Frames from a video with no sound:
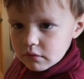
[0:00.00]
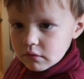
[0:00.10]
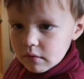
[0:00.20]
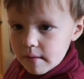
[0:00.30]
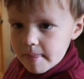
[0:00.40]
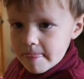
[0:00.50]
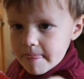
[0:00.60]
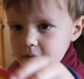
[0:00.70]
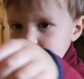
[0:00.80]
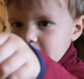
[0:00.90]
No. Do
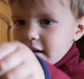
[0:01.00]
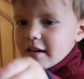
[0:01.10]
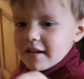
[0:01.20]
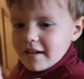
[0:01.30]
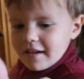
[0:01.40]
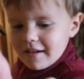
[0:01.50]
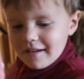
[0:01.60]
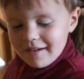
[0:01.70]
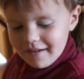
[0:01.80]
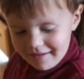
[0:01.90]

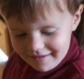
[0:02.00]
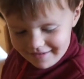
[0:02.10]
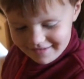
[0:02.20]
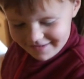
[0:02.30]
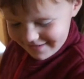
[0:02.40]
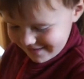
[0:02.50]
you know what they are?